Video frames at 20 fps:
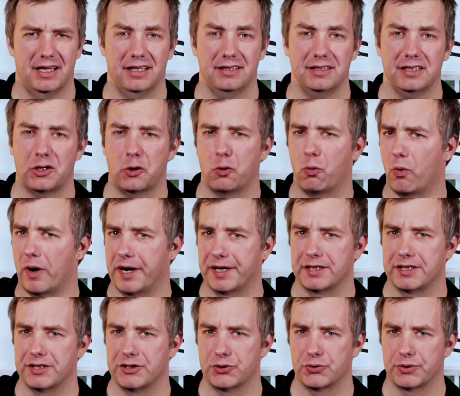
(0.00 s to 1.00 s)
They're quite
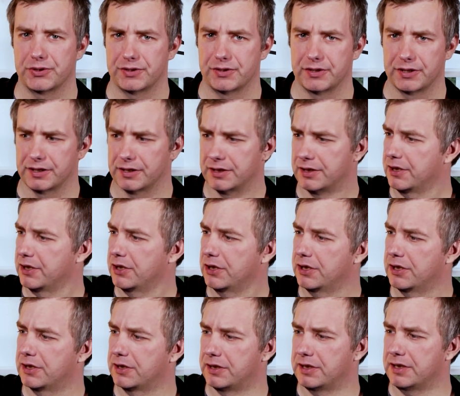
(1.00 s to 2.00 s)
interesting.
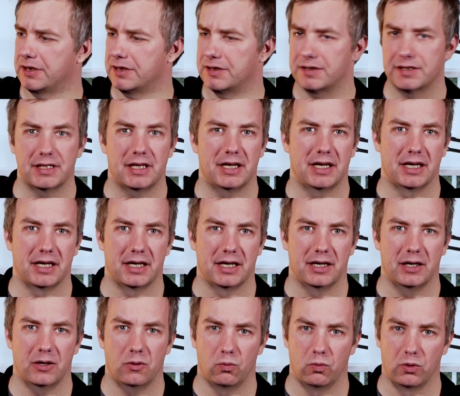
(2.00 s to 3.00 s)
These
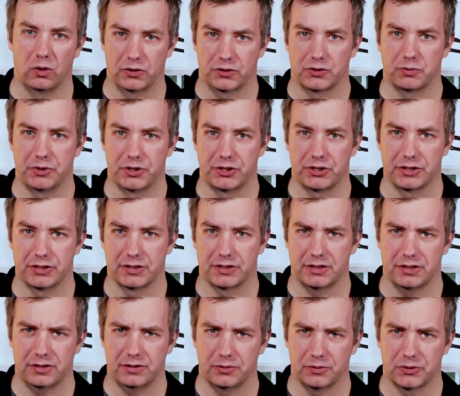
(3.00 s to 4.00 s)
are wall
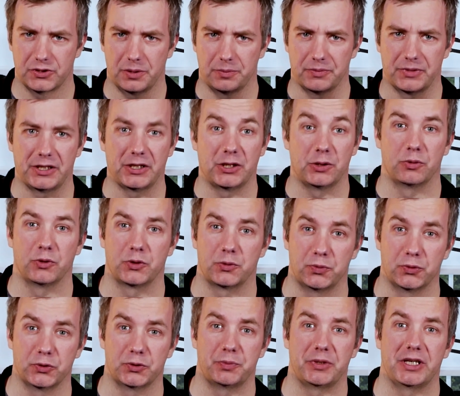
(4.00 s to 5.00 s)
switches, you know, something you would
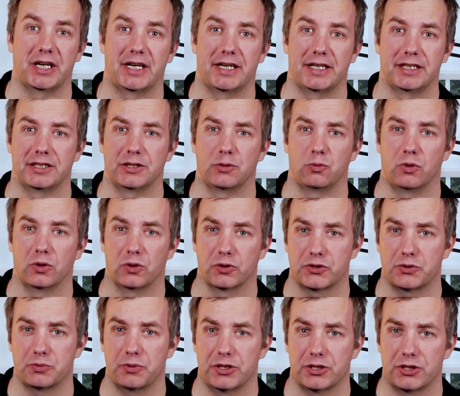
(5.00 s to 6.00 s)
put behind a wall
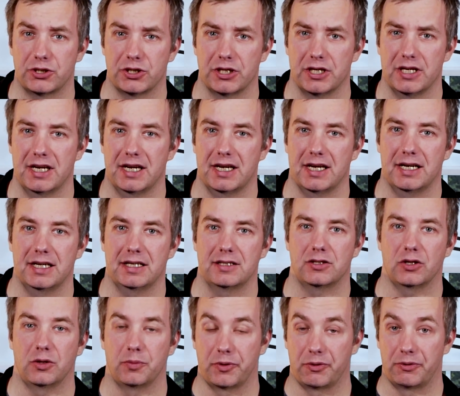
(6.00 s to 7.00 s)
switch and
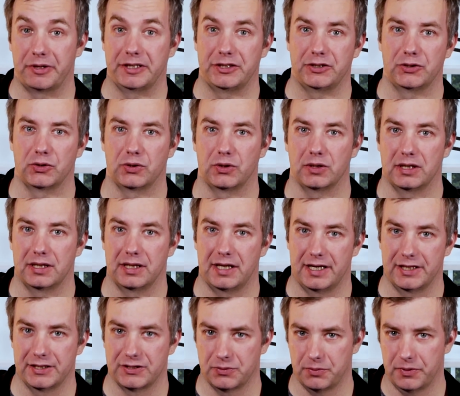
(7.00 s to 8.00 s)
operate your
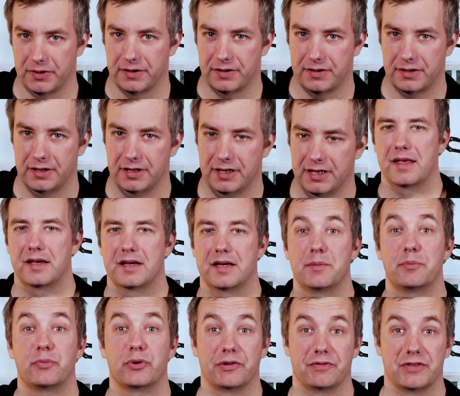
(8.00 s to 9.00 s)
lights with.
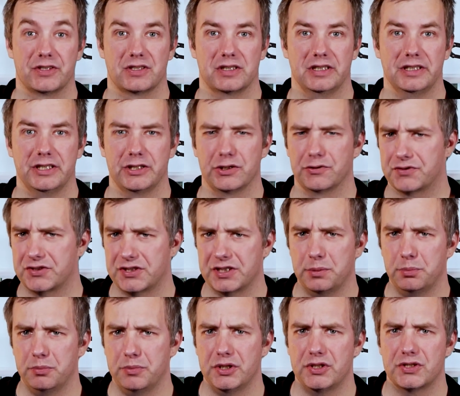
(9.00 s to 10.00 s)
Previously, you've
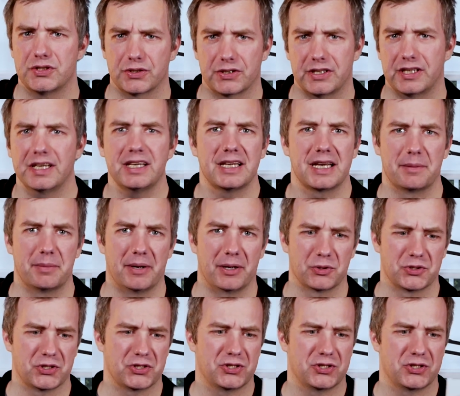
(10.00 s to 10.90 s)
seen me talking about